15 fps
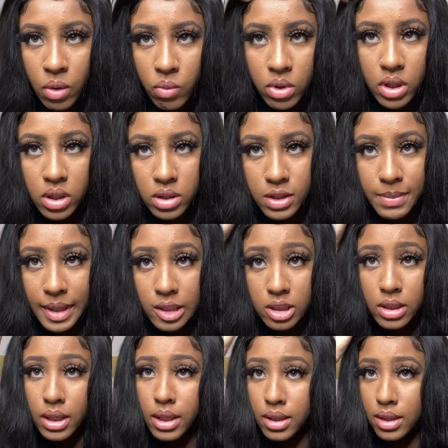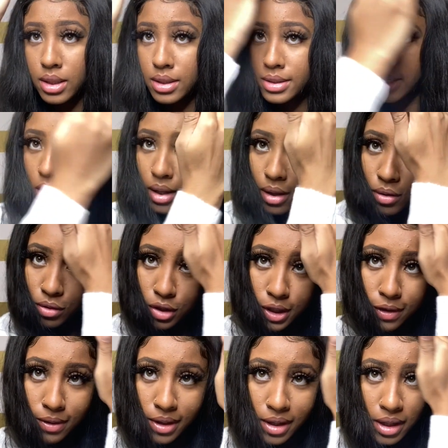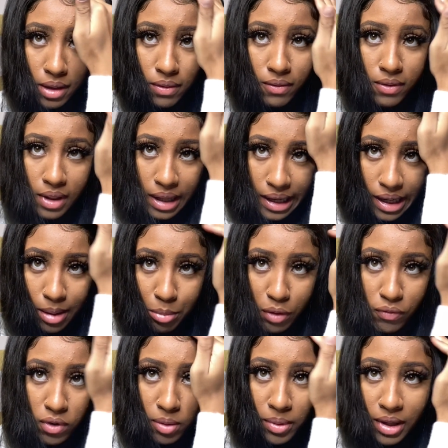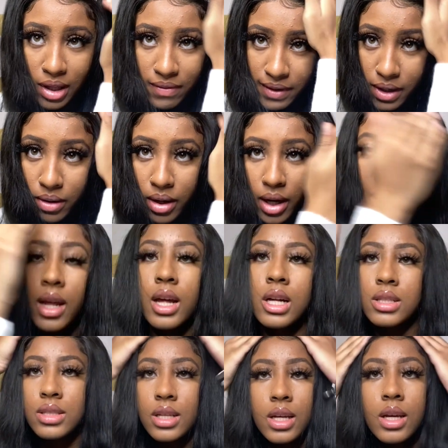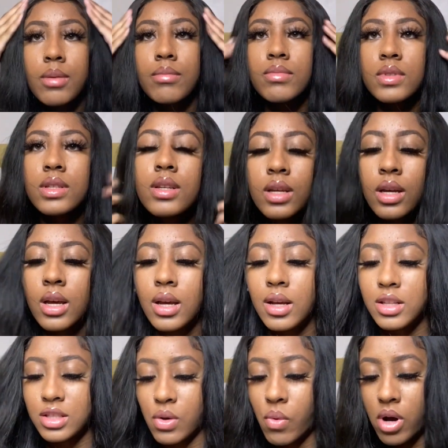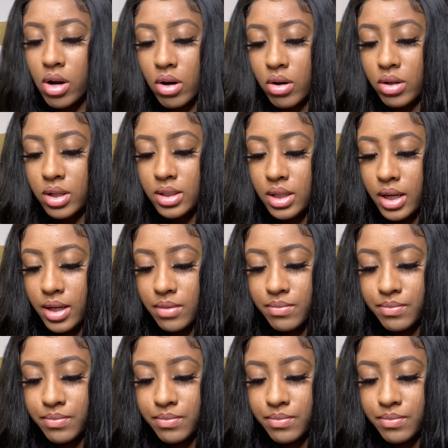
we is about to get this closure looking flat before we even go ahead and attempt to long curl this hair.